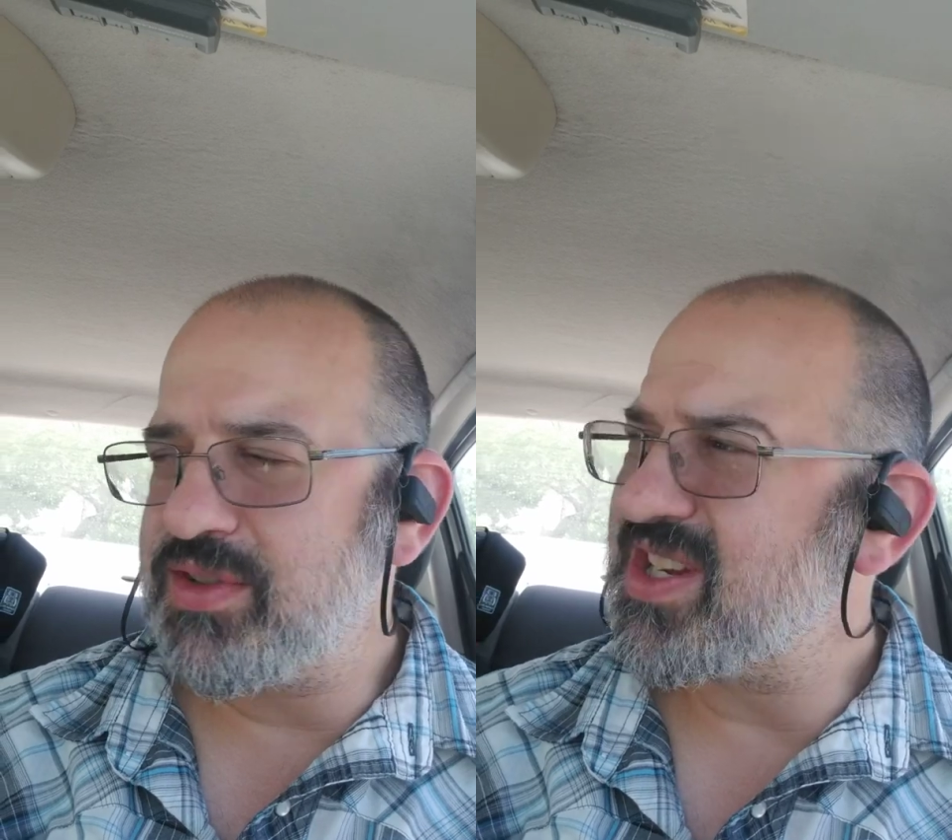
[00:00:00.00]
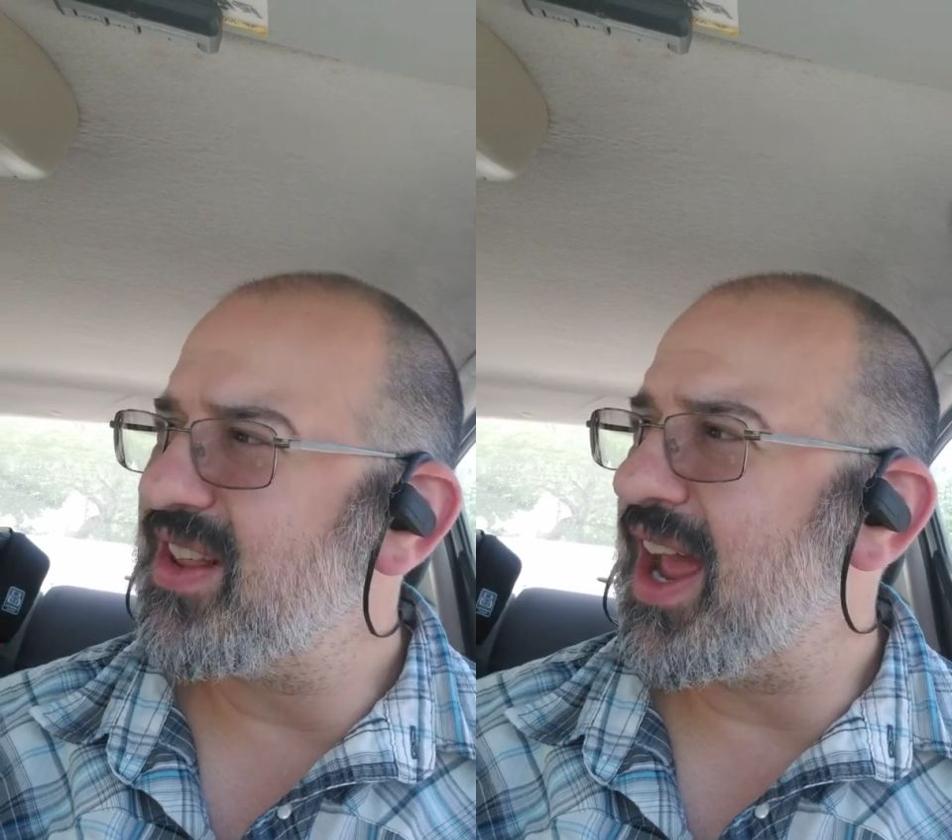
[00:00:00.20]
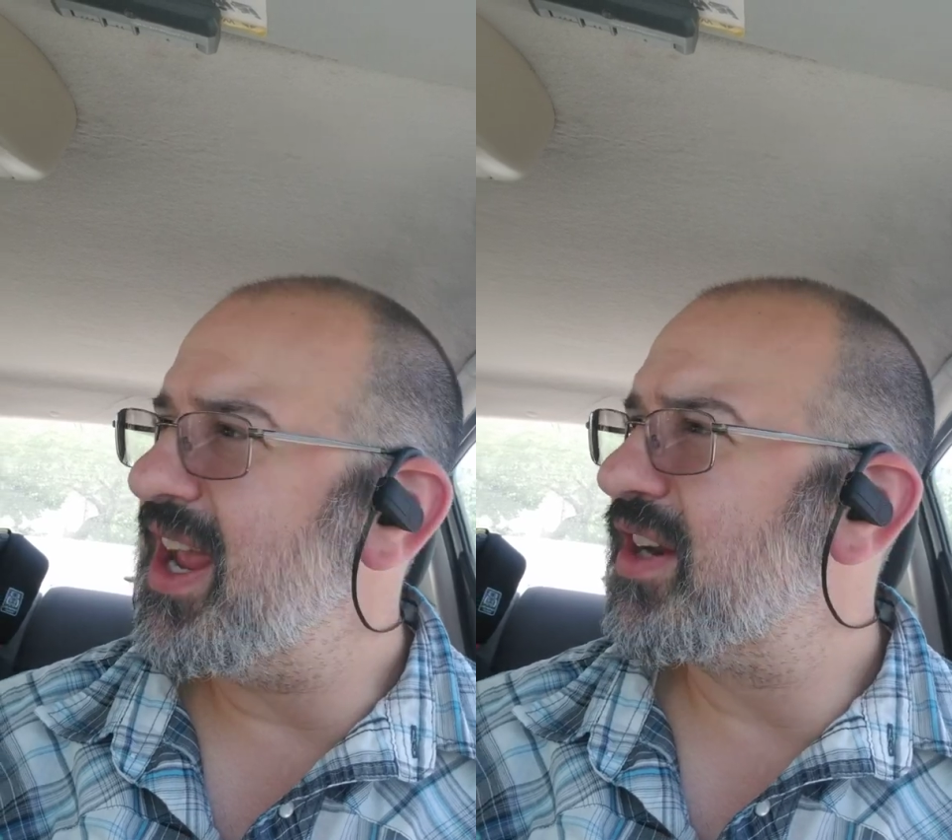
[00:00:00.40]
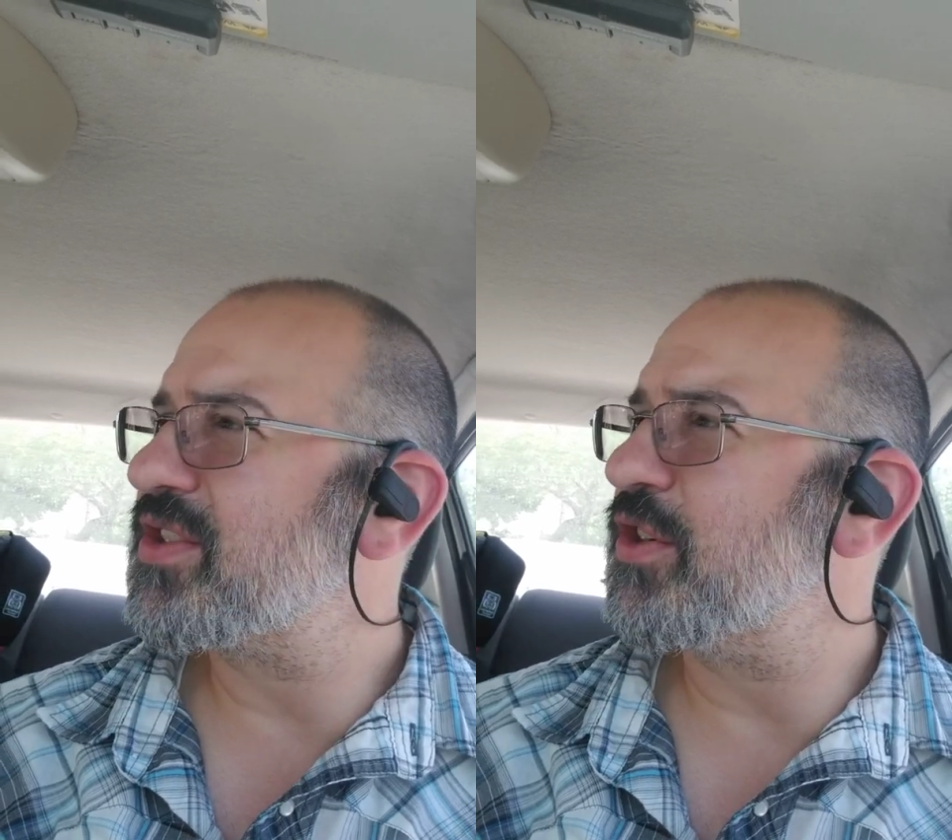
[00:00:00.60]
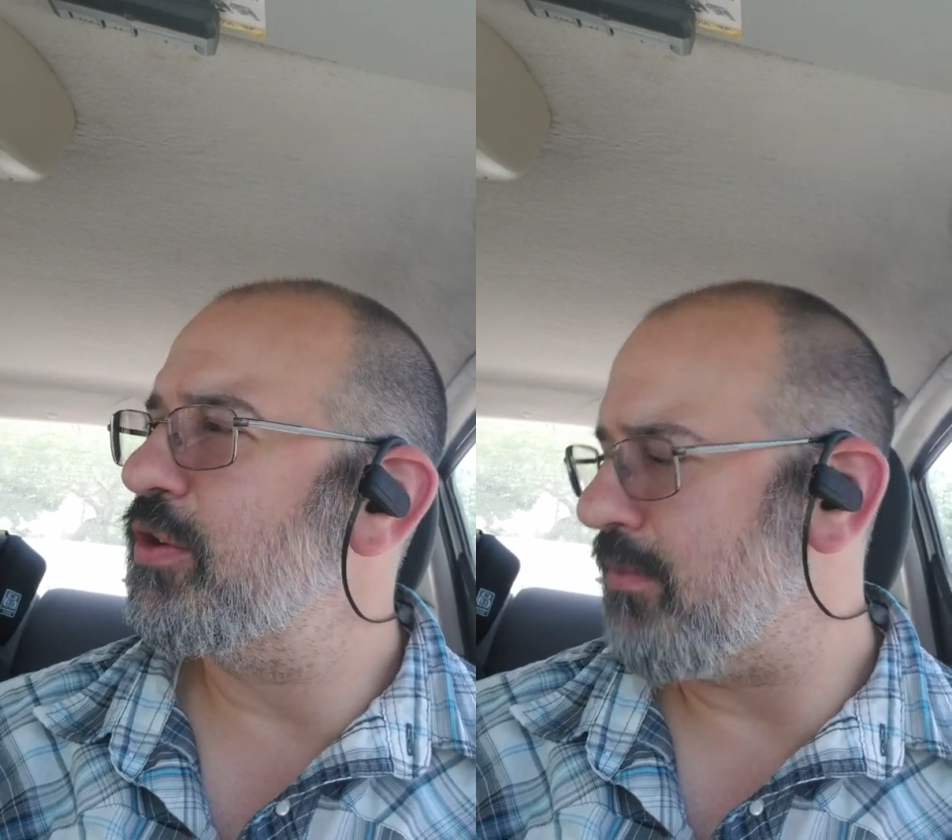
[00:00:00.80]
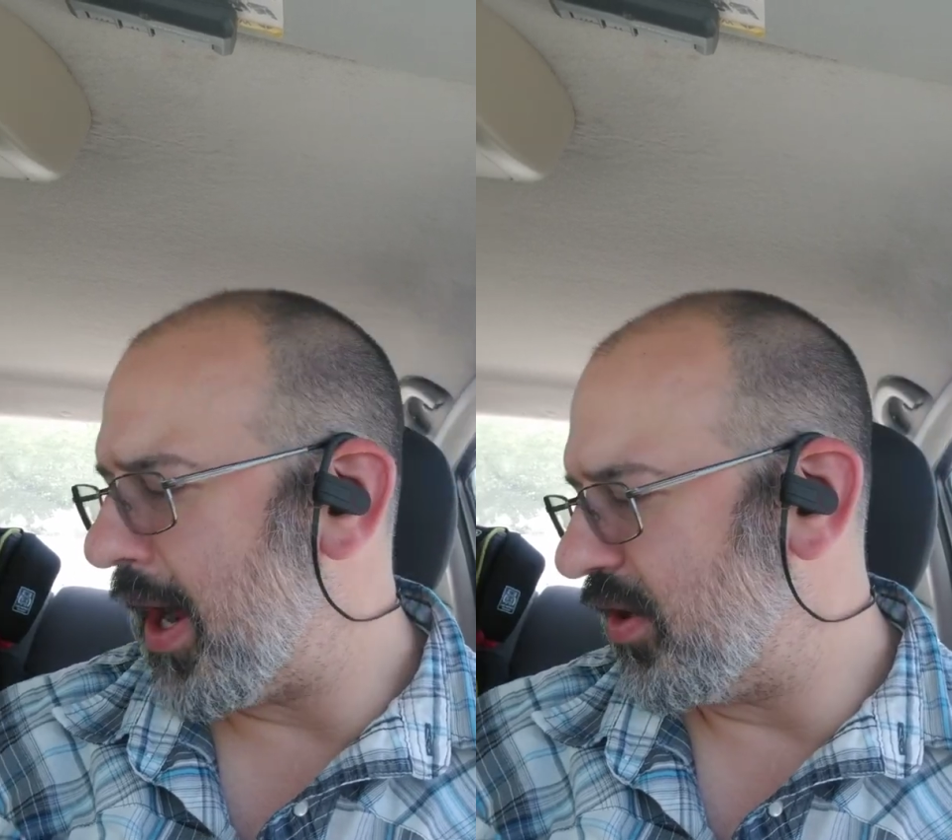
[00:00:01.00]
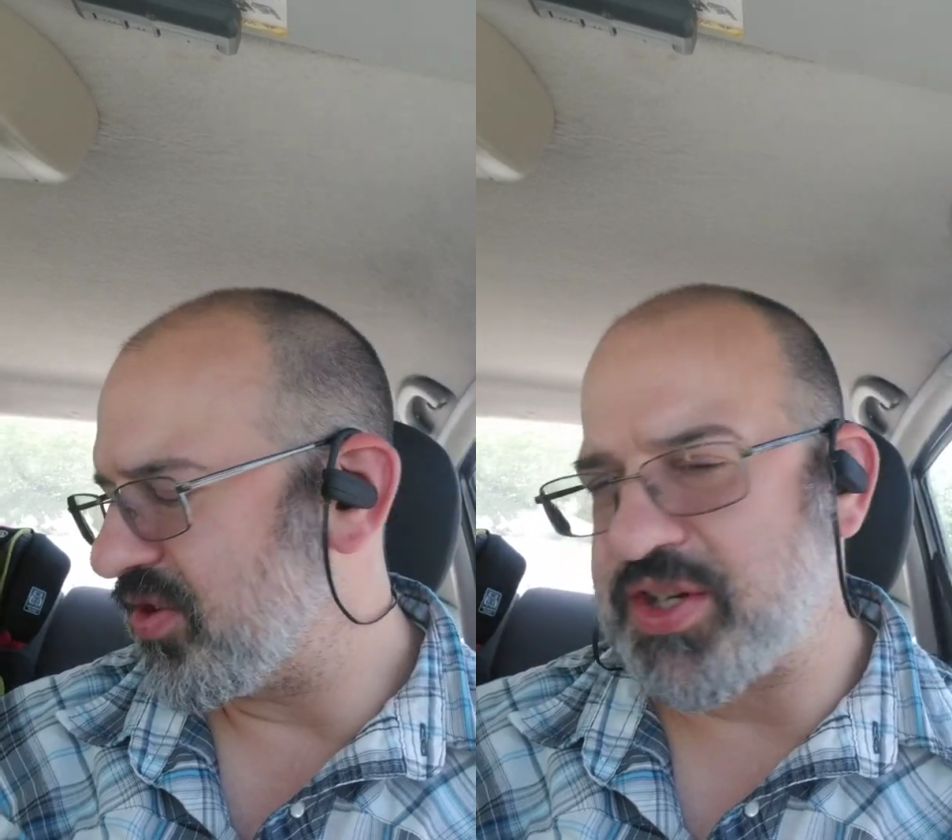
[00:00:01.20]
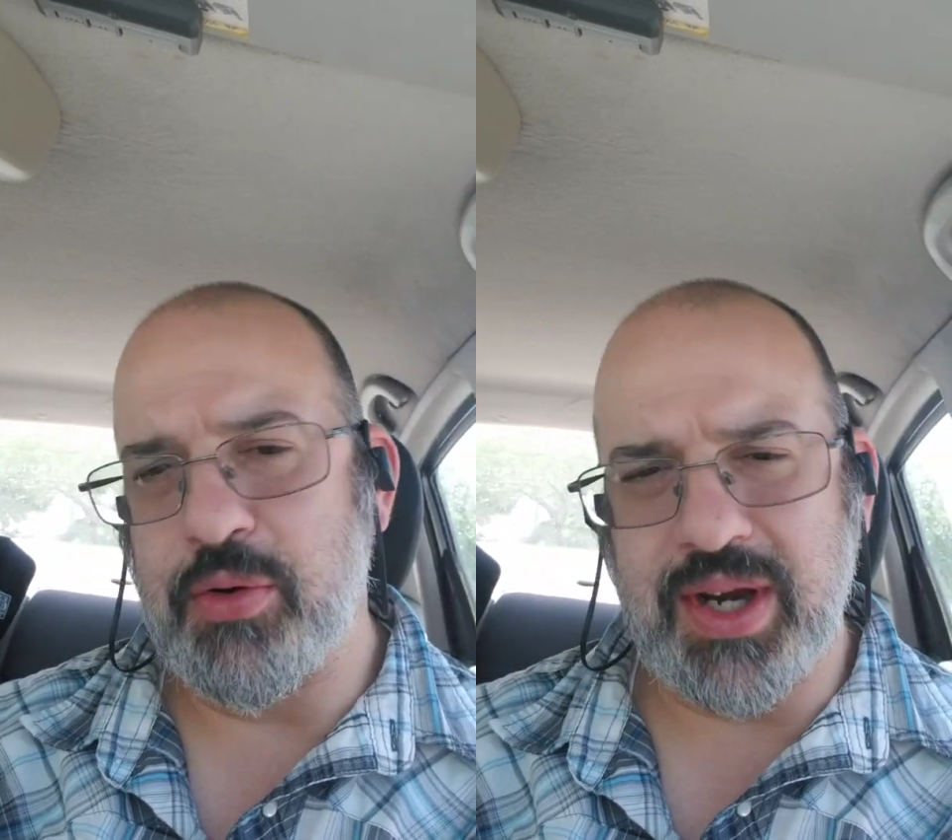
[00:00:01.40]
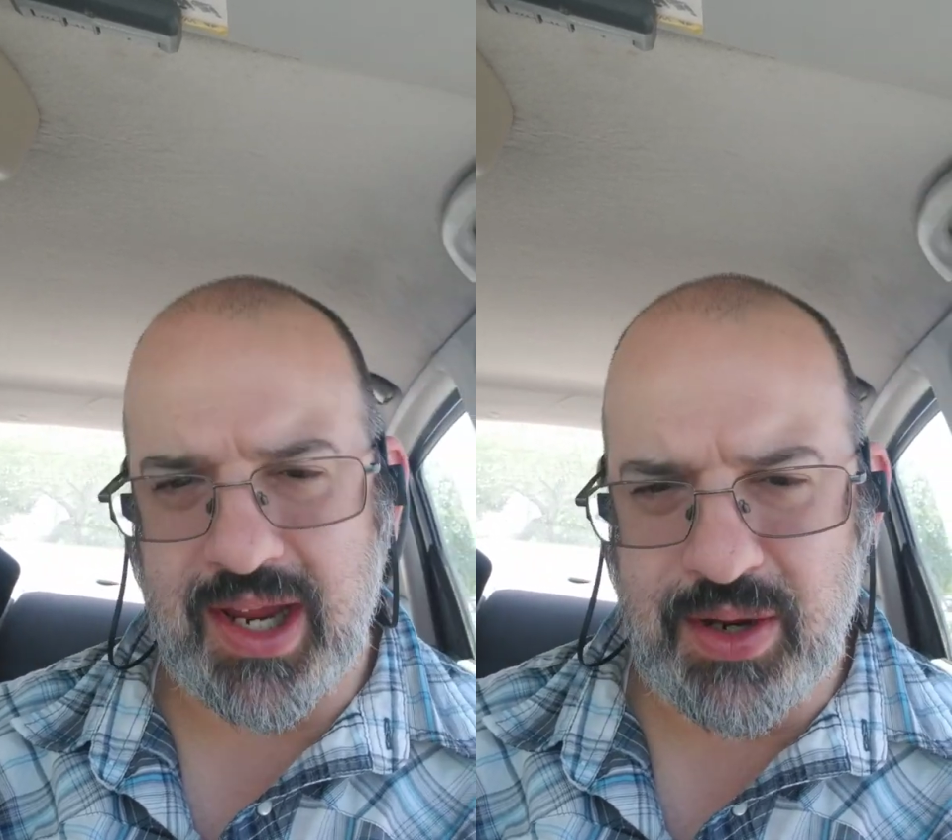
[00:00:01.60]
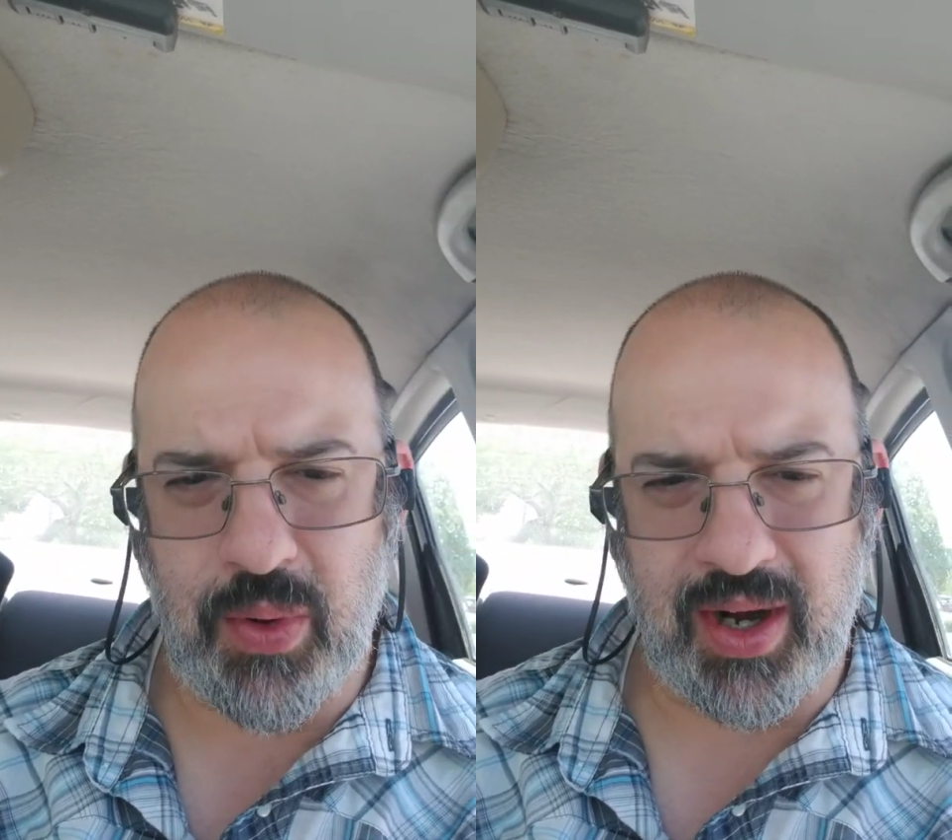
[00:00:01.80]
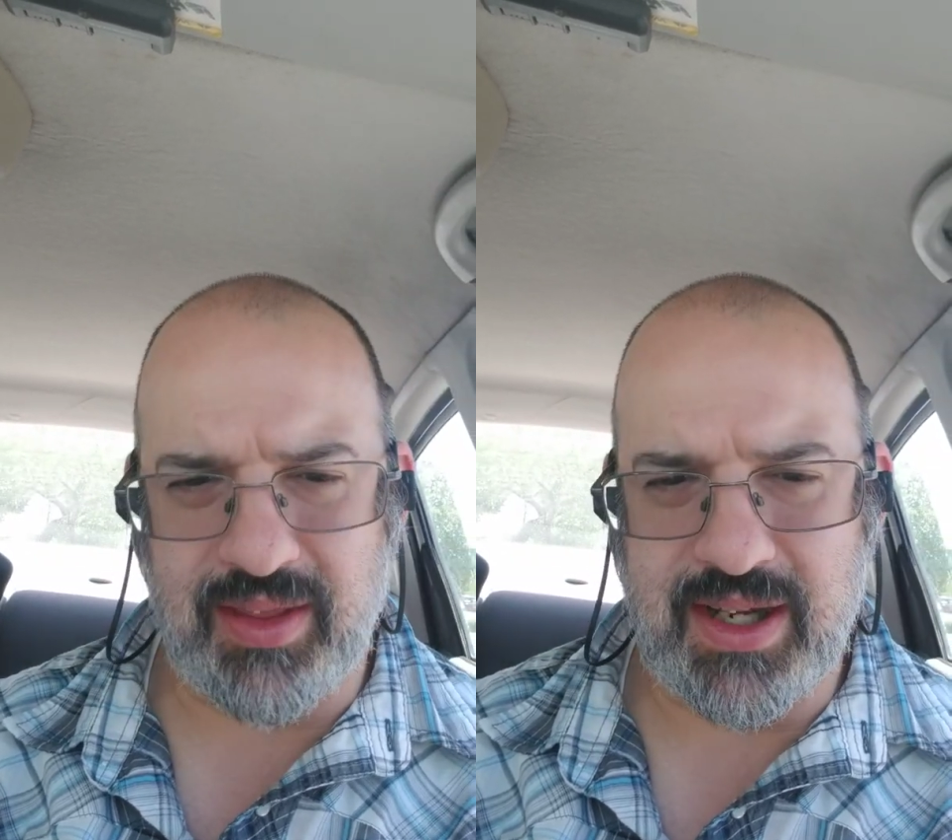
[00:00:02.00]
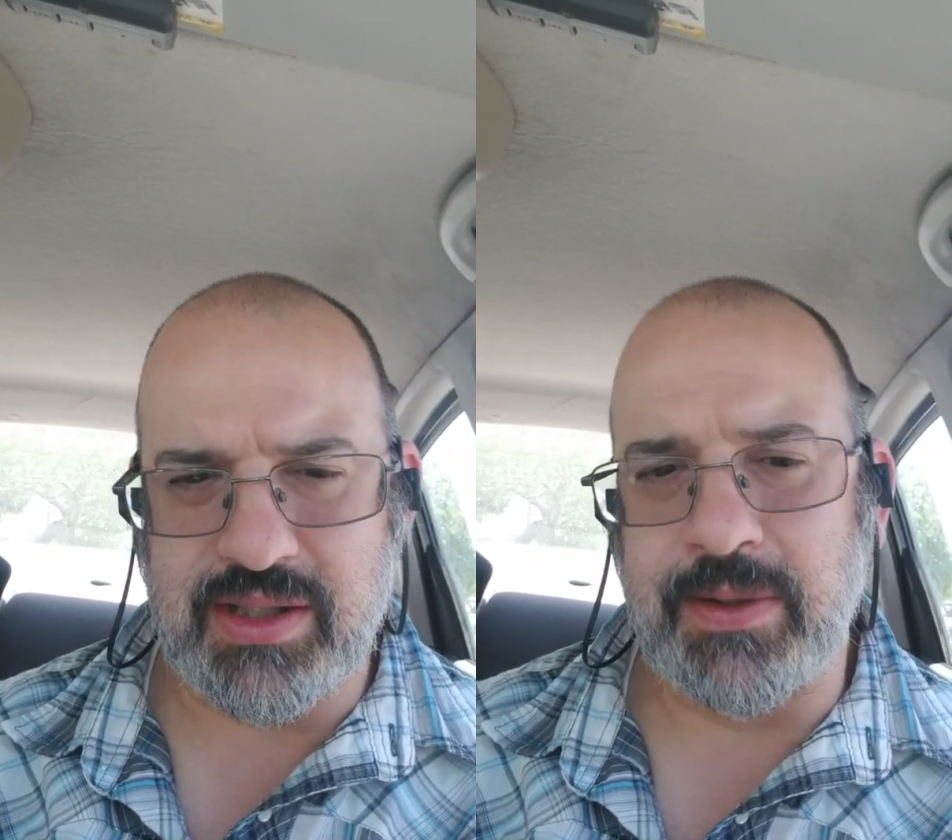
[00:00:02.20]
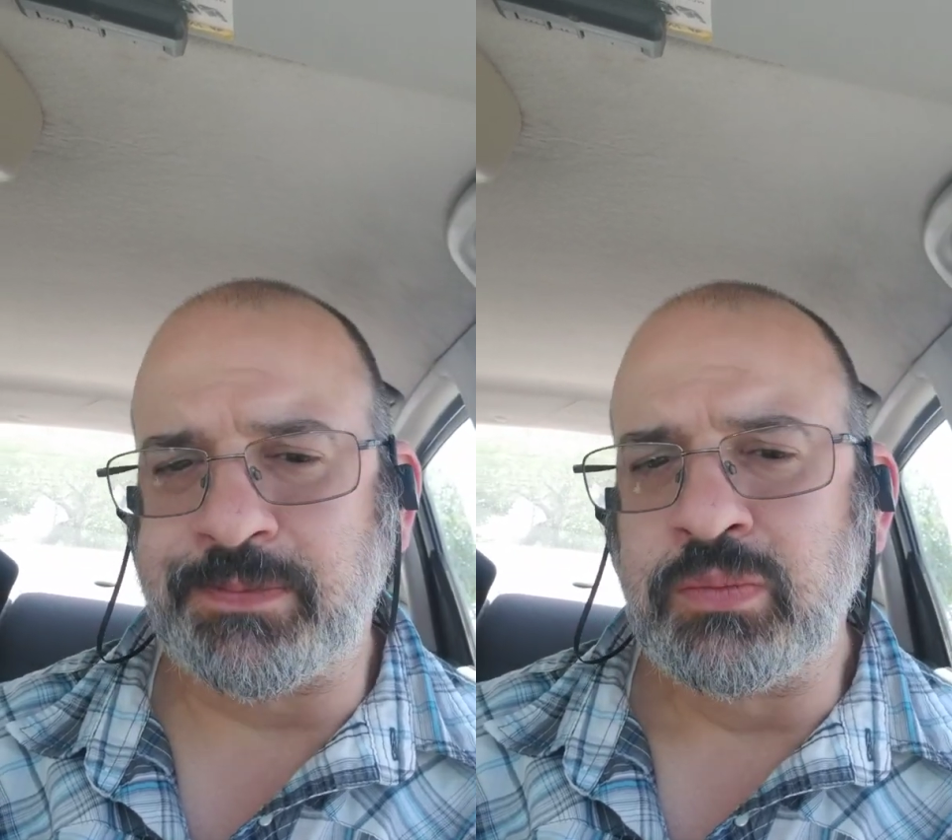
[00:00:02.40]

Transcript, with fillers: until I hit a certain milestone to eat one of these.